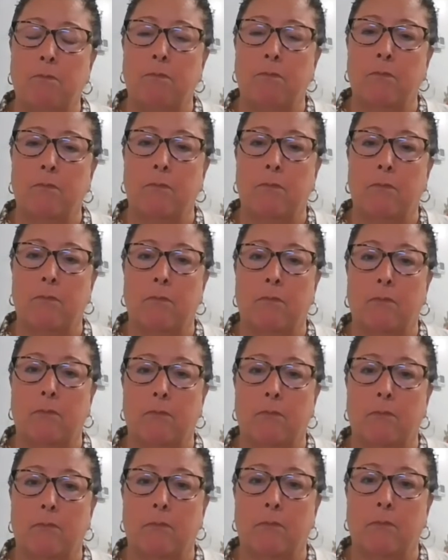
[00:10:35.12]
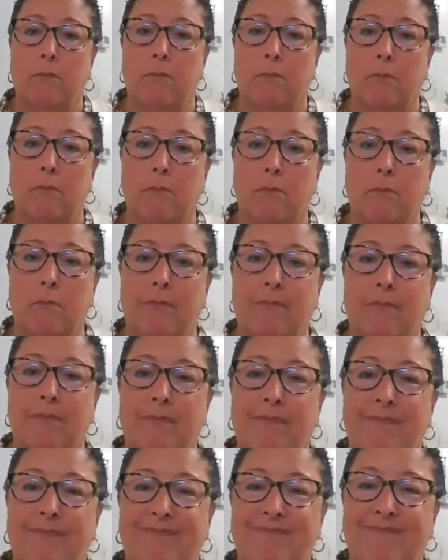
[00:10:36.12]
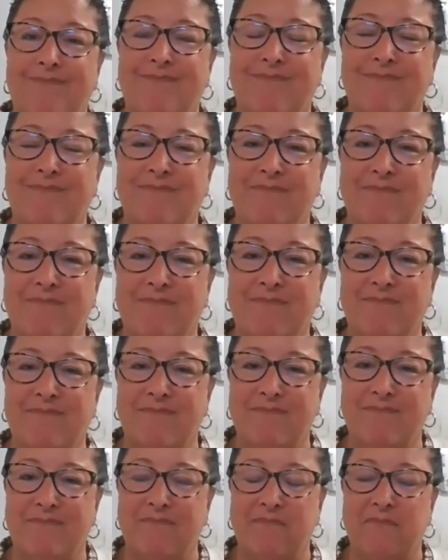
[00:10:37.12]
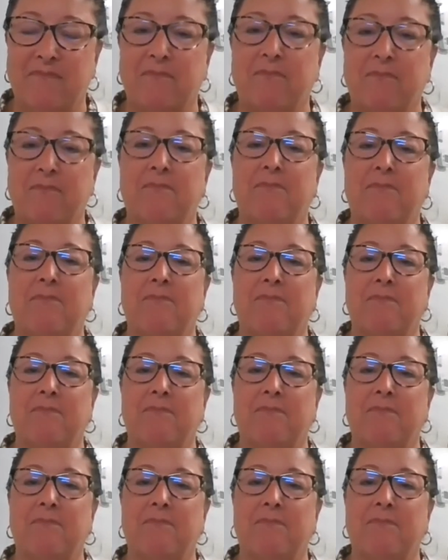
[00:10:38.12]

(silent)